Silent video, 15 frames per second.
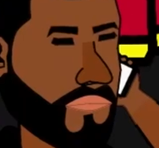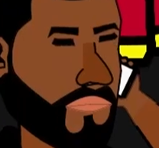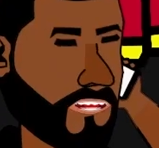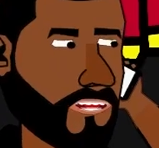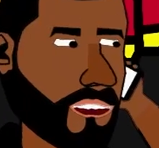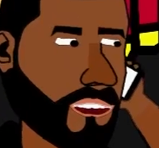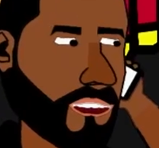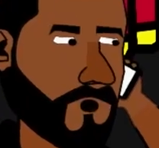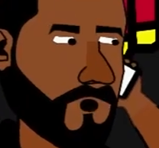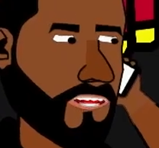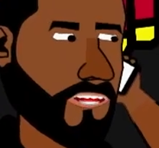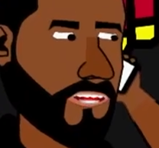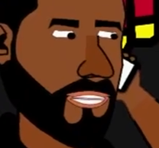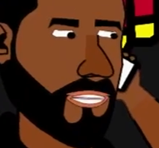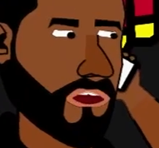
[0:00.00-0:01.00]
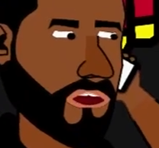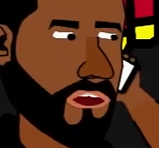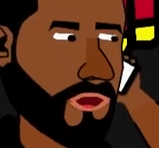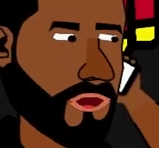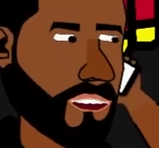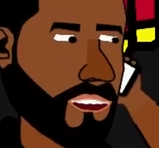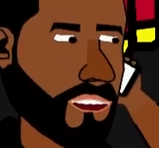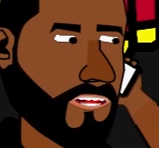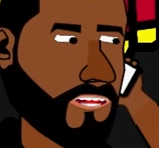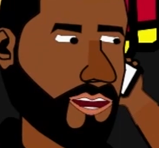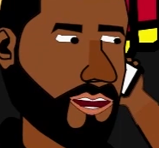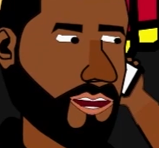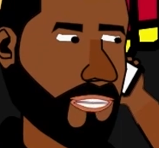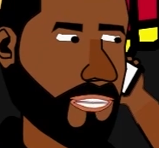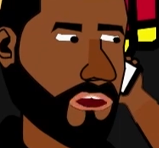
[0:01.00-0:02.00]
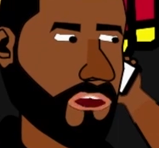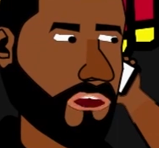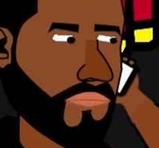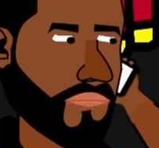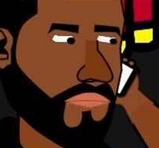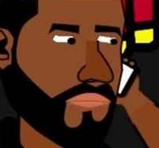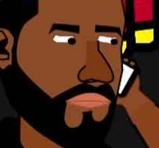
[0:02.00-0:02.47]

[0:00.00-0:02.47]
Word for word: I'm doing great here. I'm really missing you.